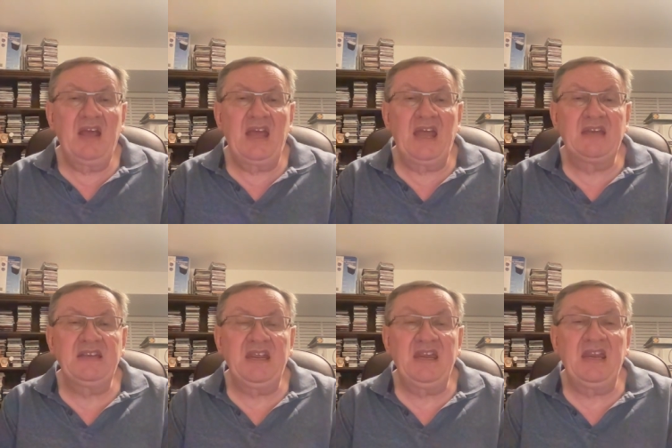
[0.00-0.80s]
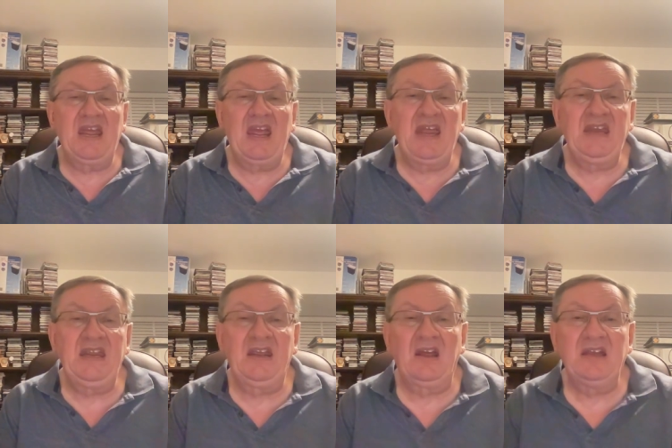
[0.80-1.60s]
And in
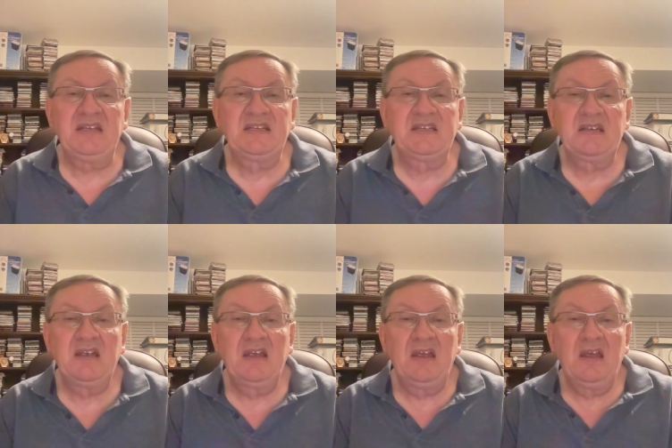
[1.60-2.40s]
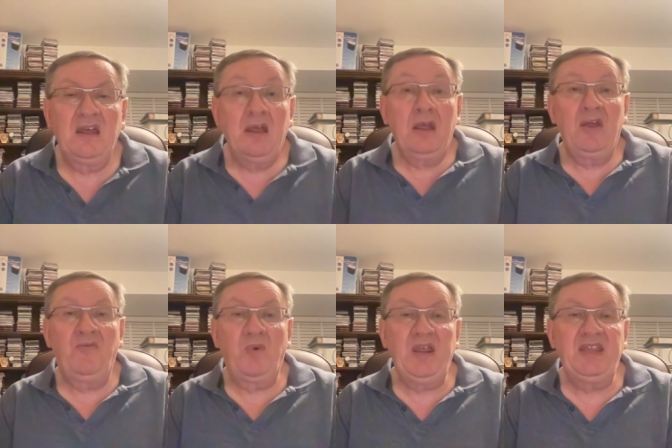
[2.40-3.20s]
any case,
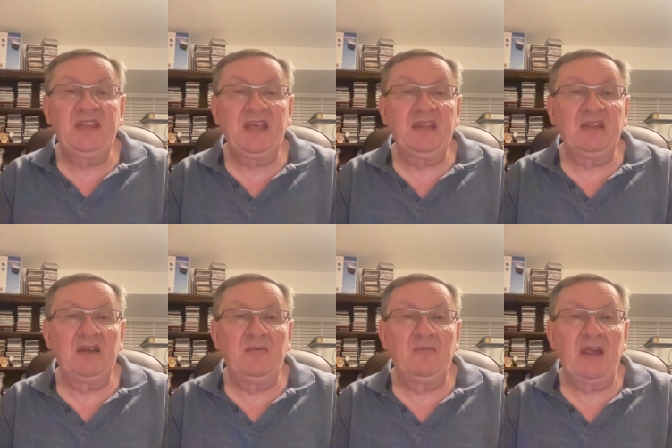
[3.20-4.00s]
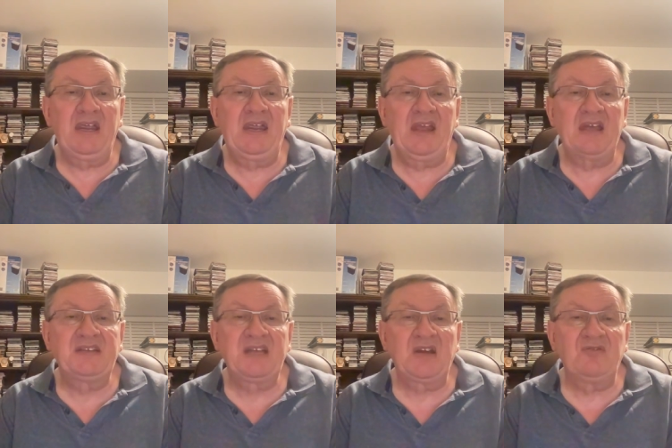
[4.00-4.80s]
if we think that making
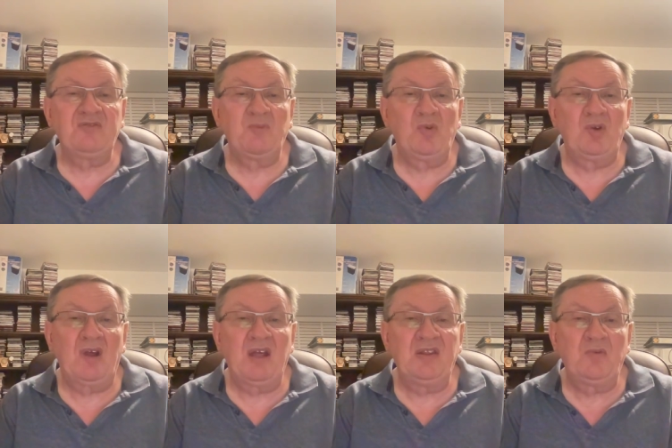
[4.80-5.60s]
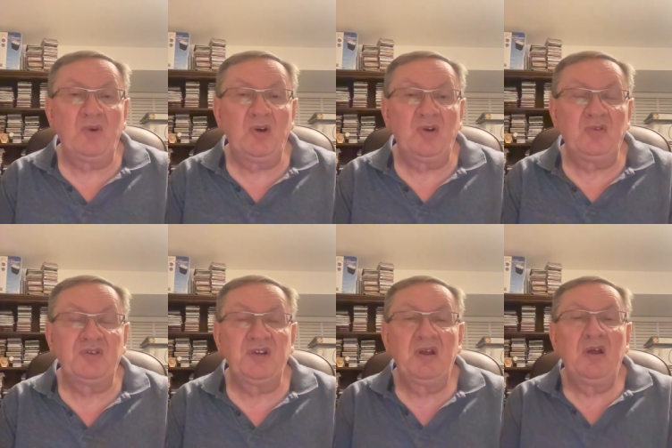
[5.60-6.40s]
ourselves more like the
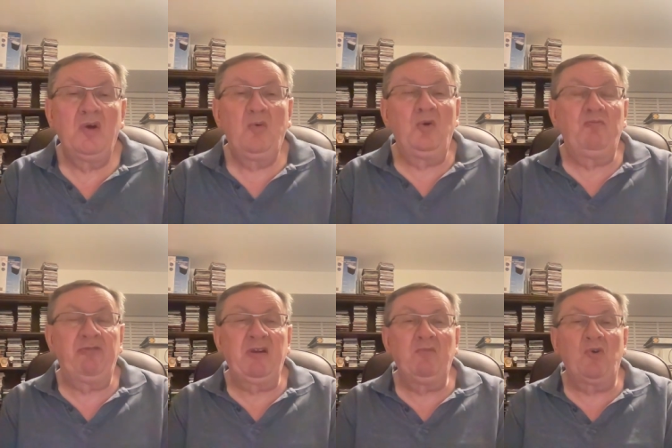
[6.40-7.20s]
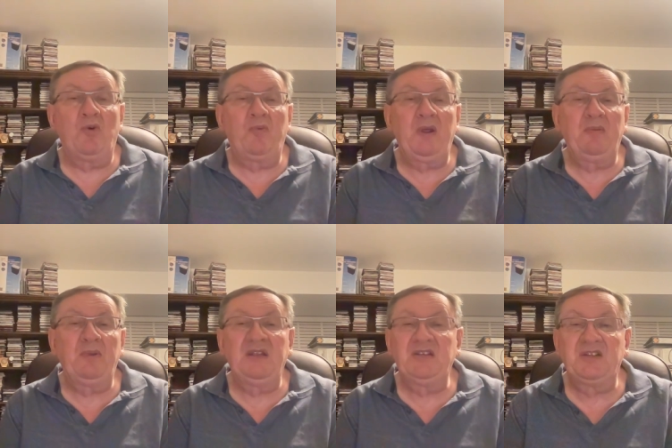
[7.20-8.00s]
world will bring more
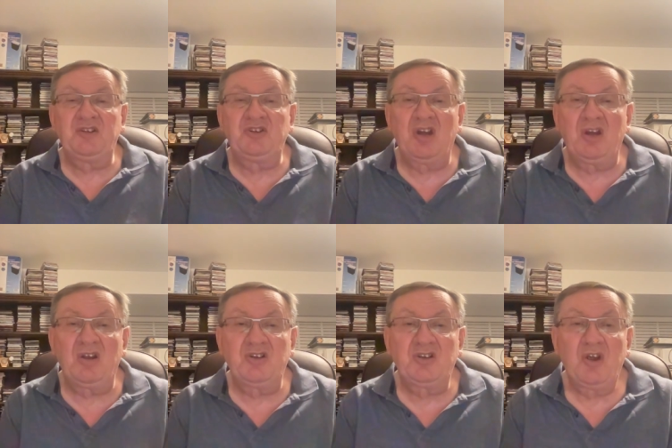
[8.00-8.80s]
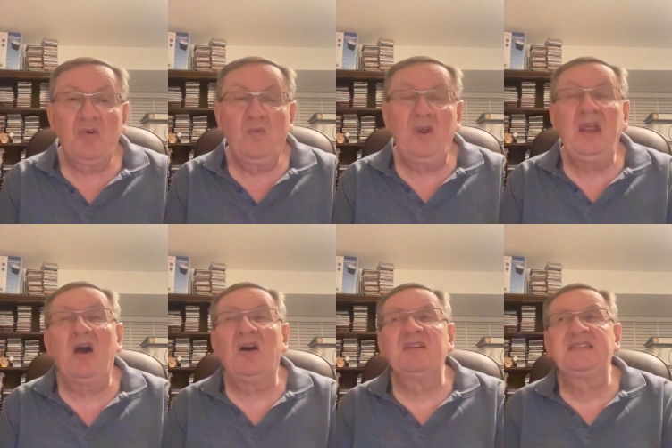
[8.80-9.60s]
people into the church, we
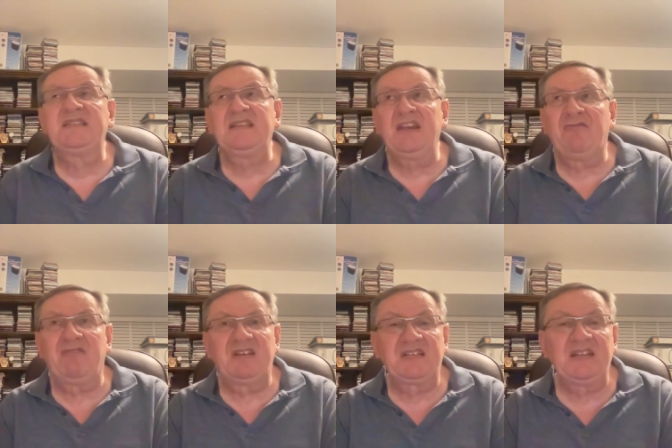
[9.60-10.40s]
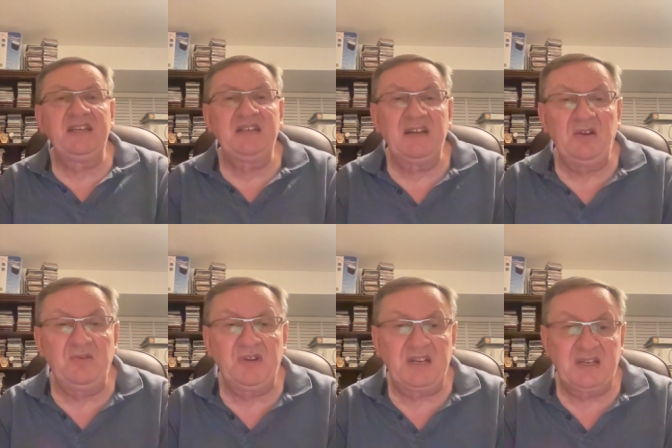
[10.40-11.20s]
are seriously
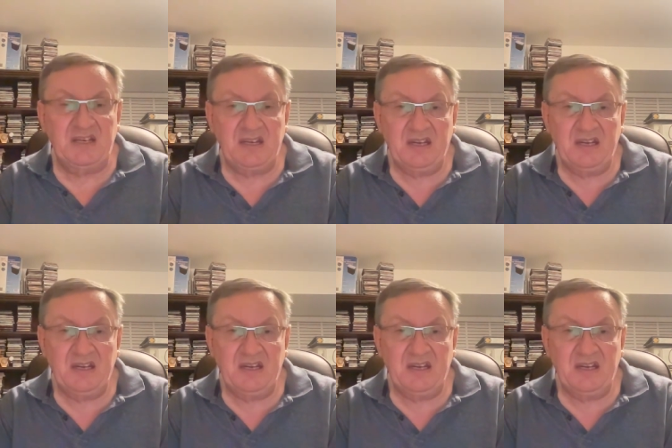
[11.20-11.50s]
deluded.